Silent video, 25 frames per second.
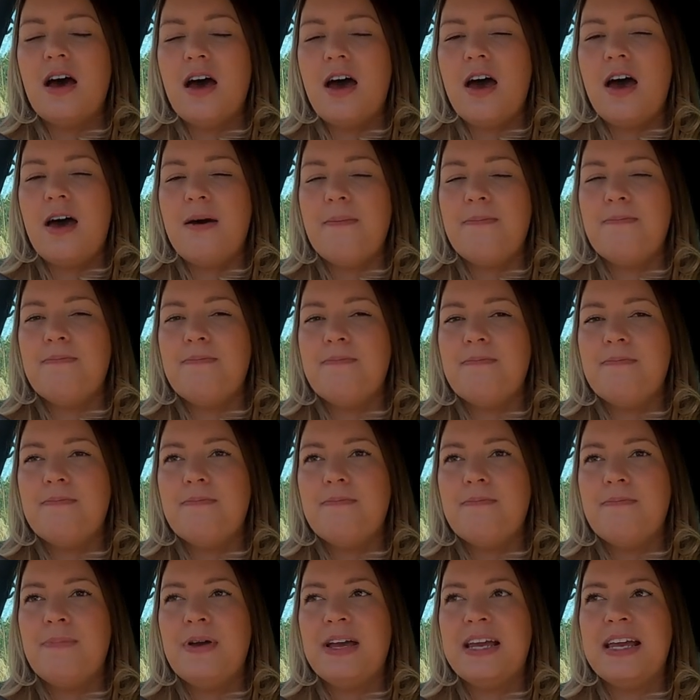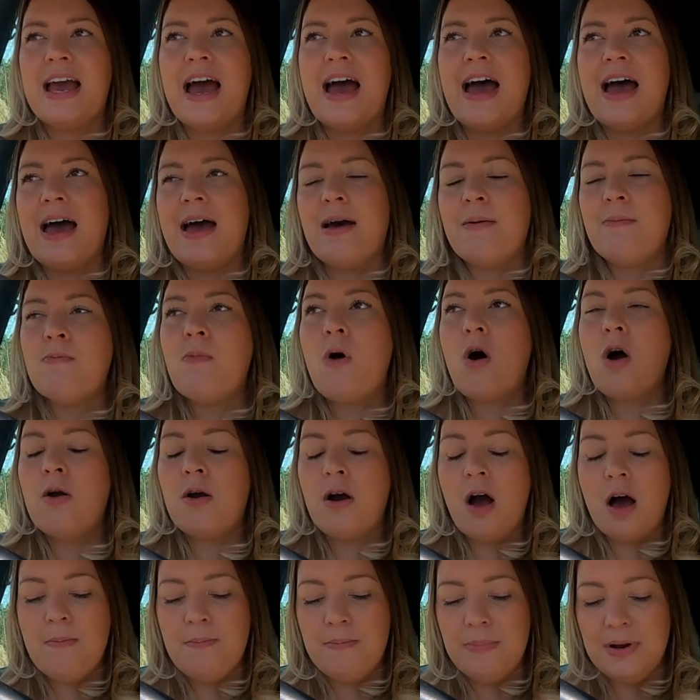But yeah, my
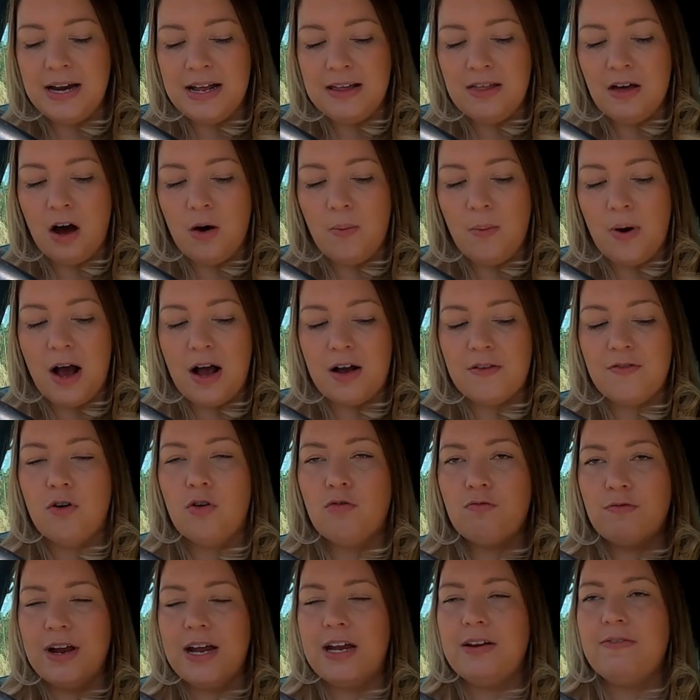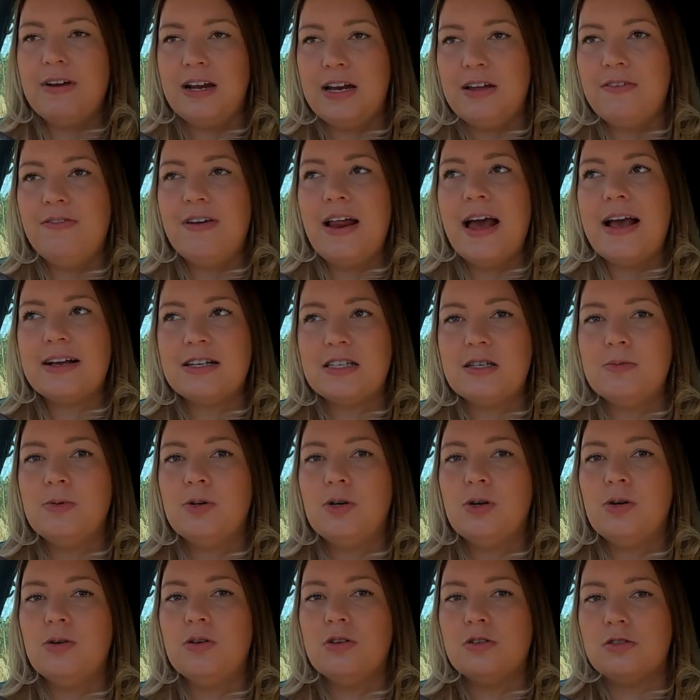company that I work for, really, really flexible.